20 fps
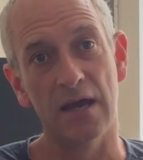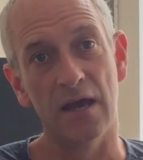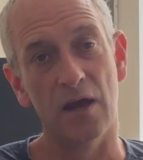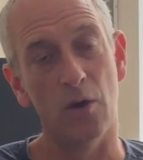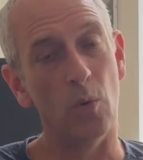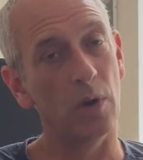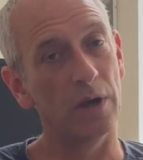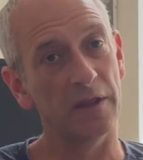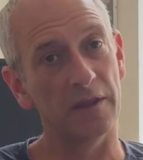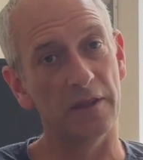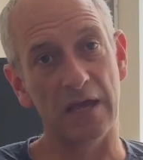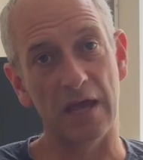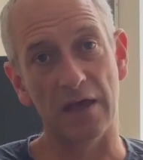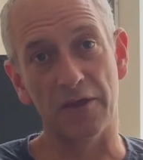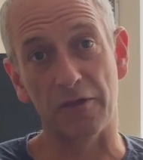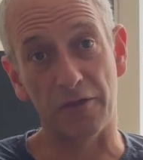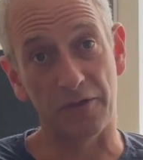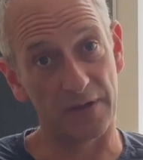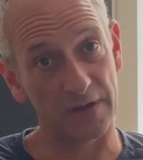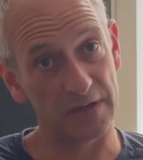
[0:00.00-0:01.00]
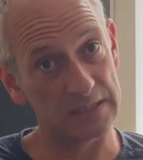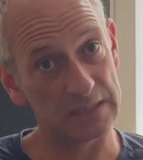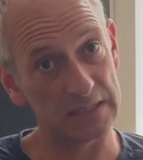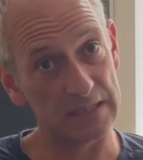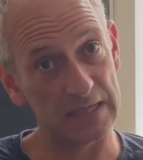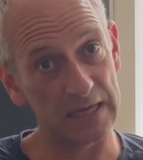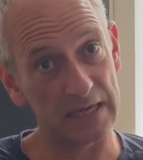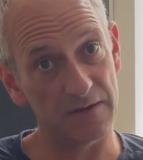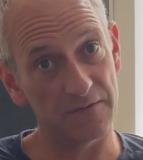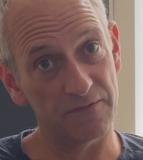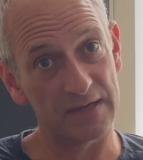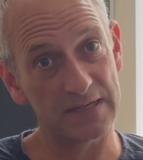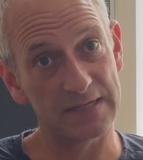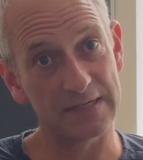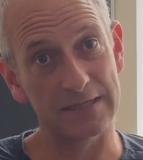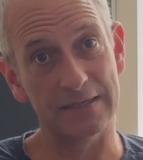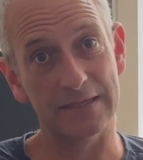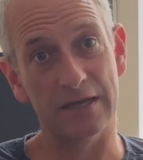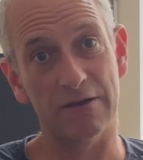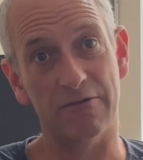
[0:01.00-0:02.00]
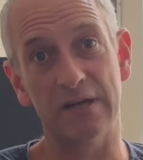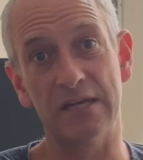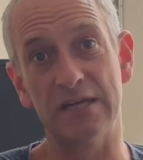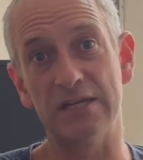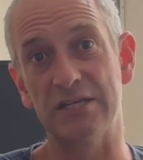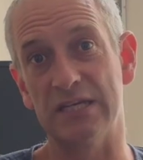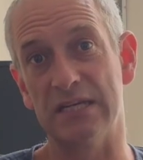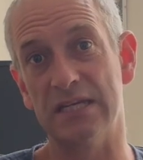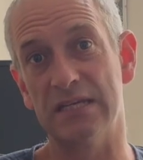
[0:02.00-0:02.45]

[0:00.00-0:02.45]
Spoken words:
And one of the other things that they invested their energy